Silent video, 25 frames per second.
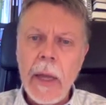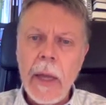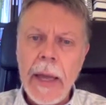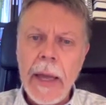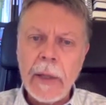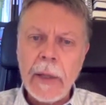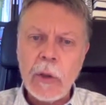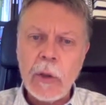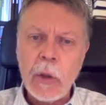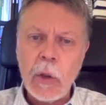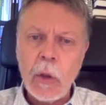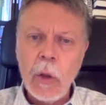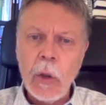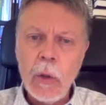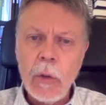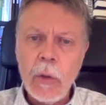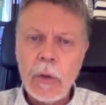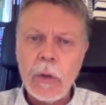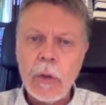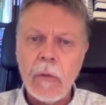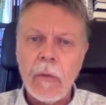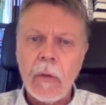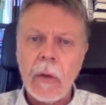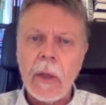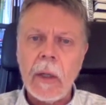
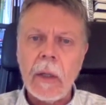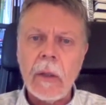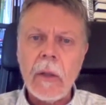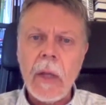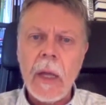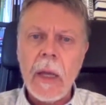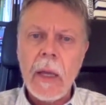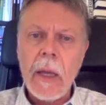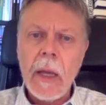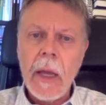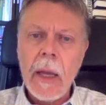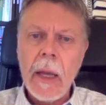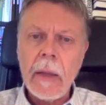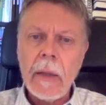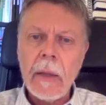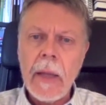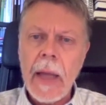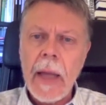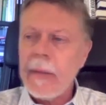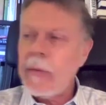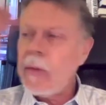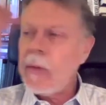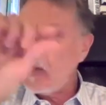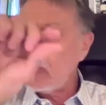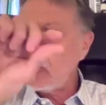exclusively
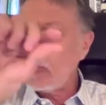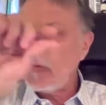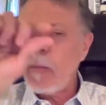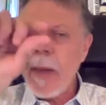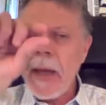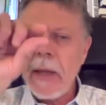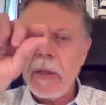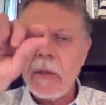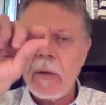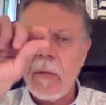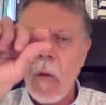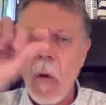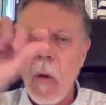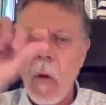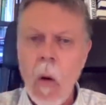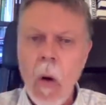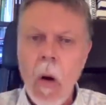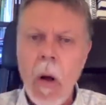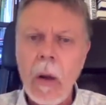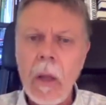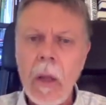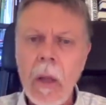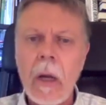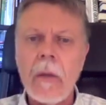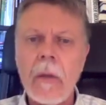at the expense of
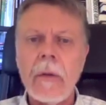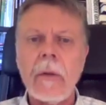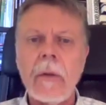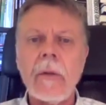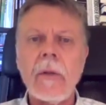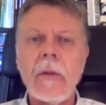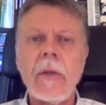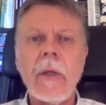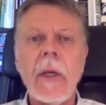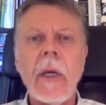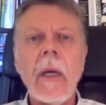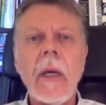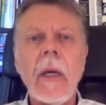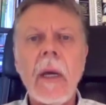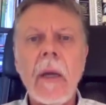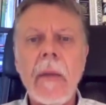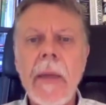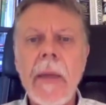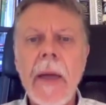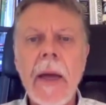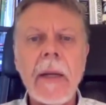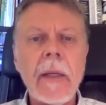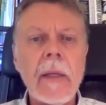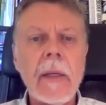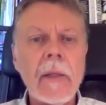all others, and
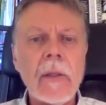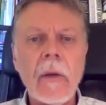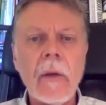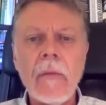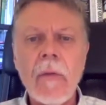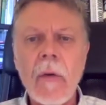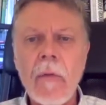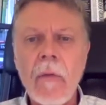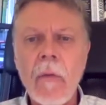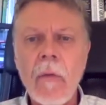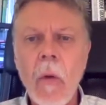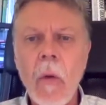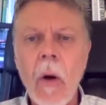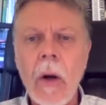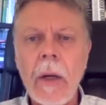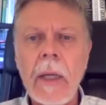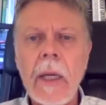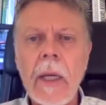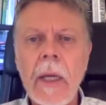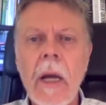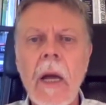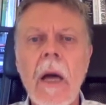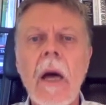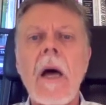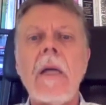that is of
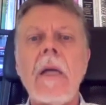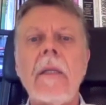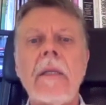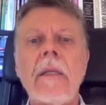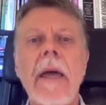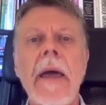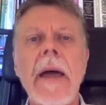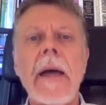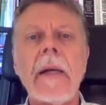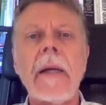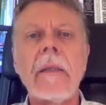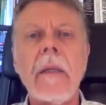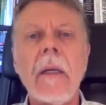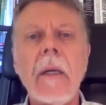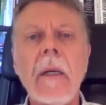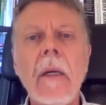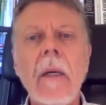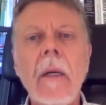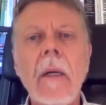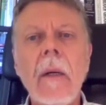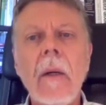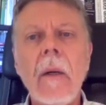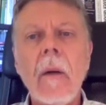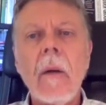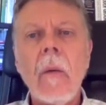avoiding contact
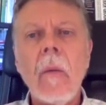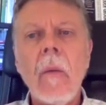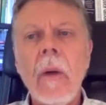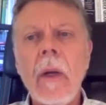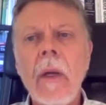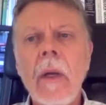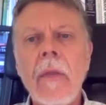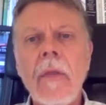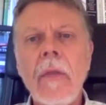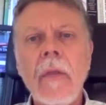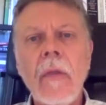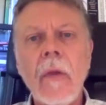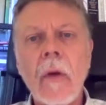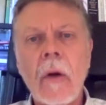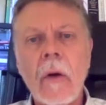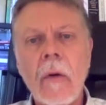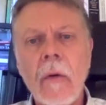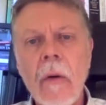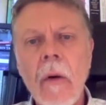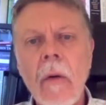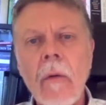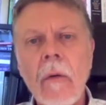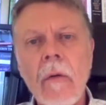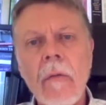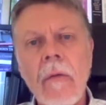with the
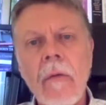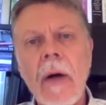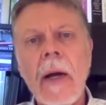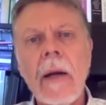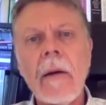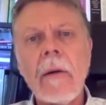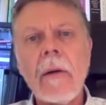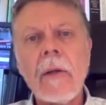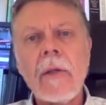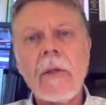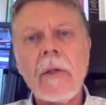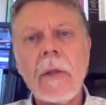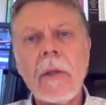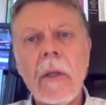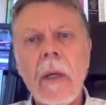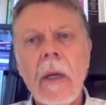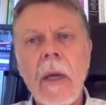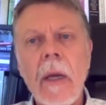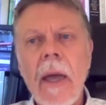coronavirus.